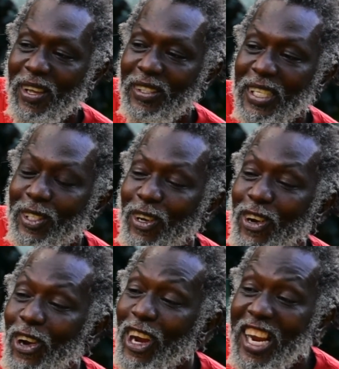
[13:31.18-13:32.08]
this
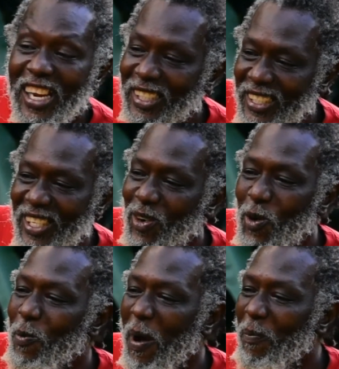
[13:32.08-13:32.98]
great
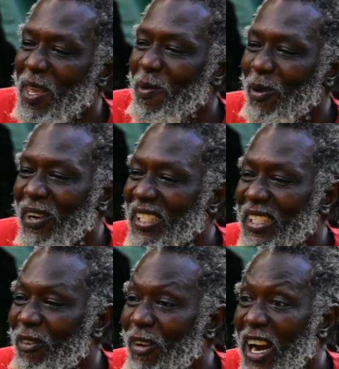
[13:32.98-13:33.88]
group of people,
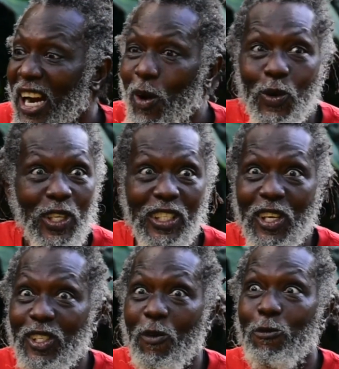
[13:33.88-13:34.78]
Rastafari, who just
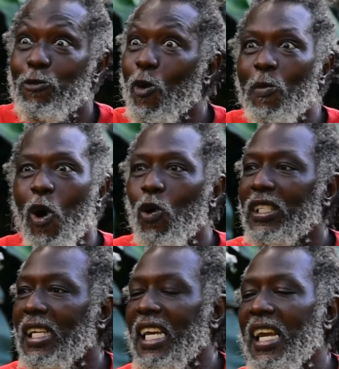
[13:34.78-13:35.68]
go so boom
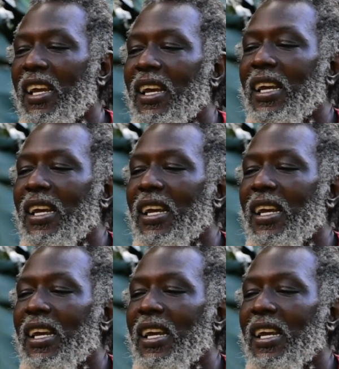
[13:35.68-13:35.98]
out of the